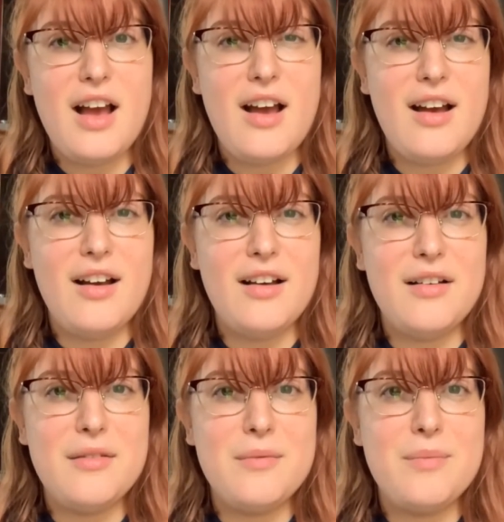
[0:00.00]

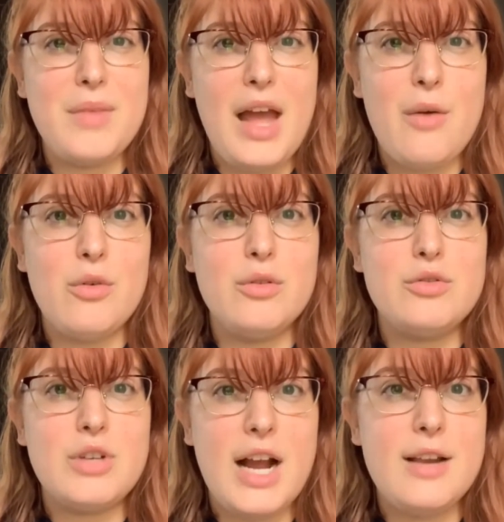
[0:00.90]
I will
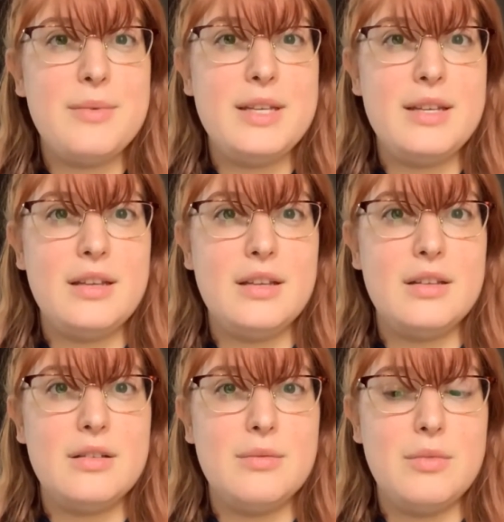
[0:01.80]
try to be
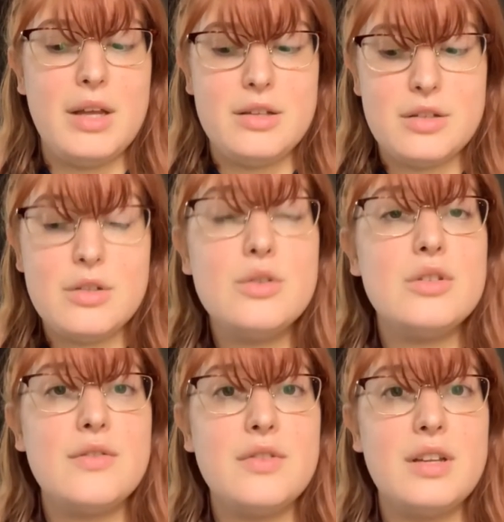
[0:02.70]

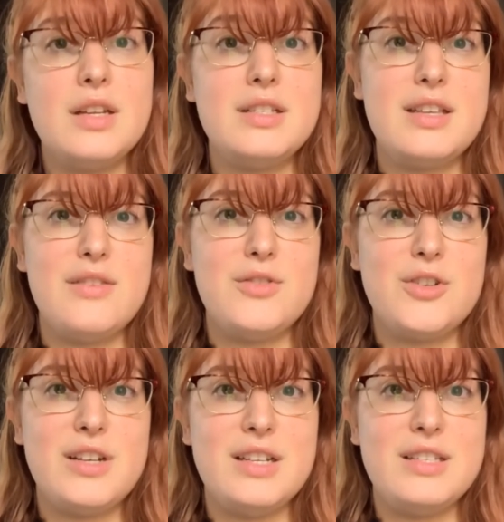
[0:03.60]
exclusively to save
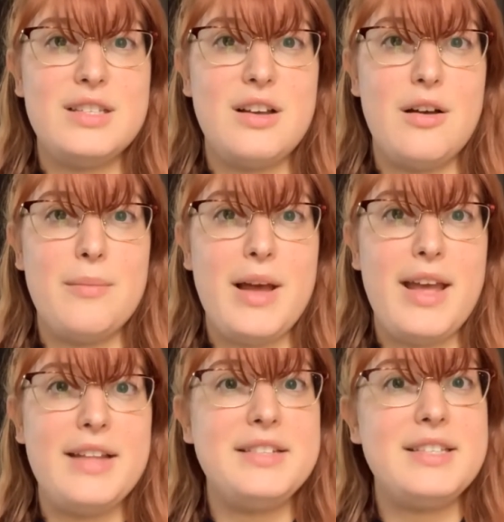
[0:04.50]
trees on my
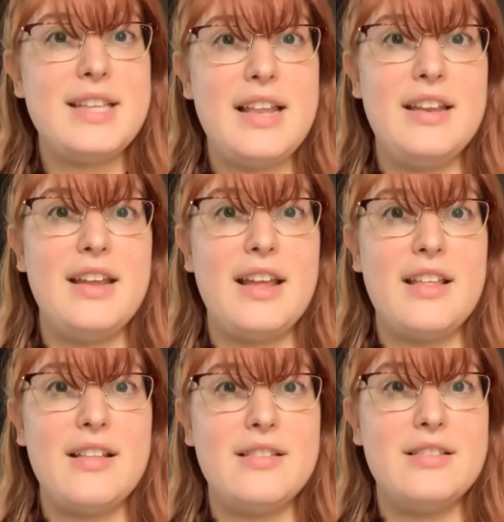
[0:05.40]
end, sending
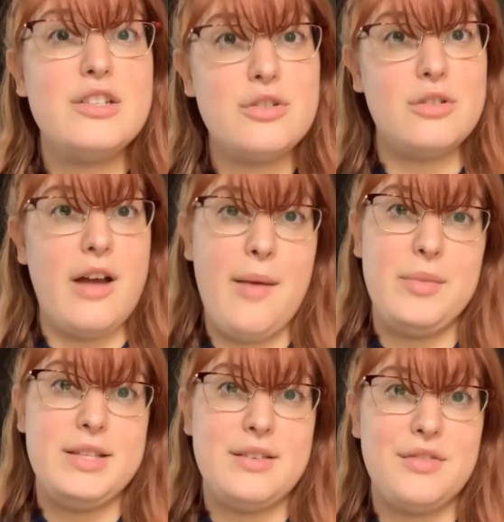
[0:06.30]
digital
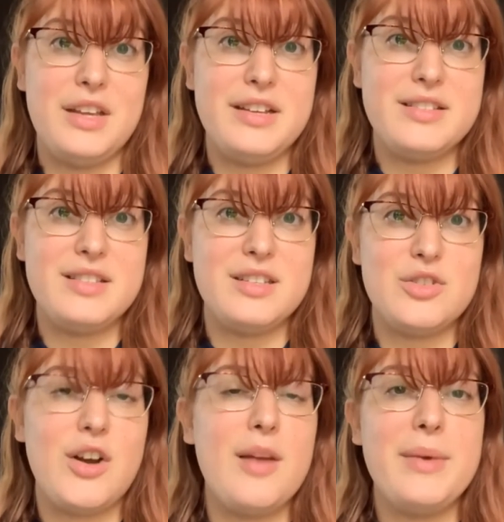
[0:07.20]
copies of things this
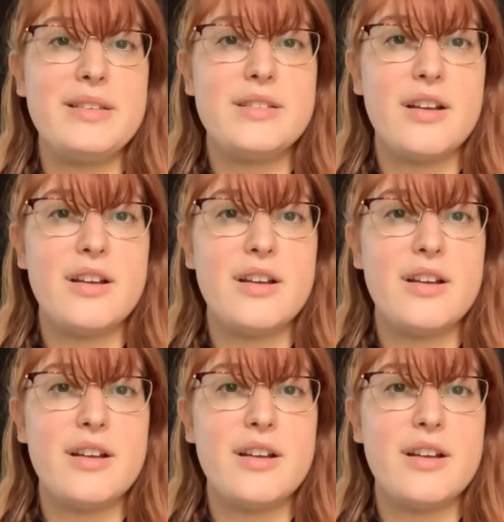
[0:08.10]
trimester.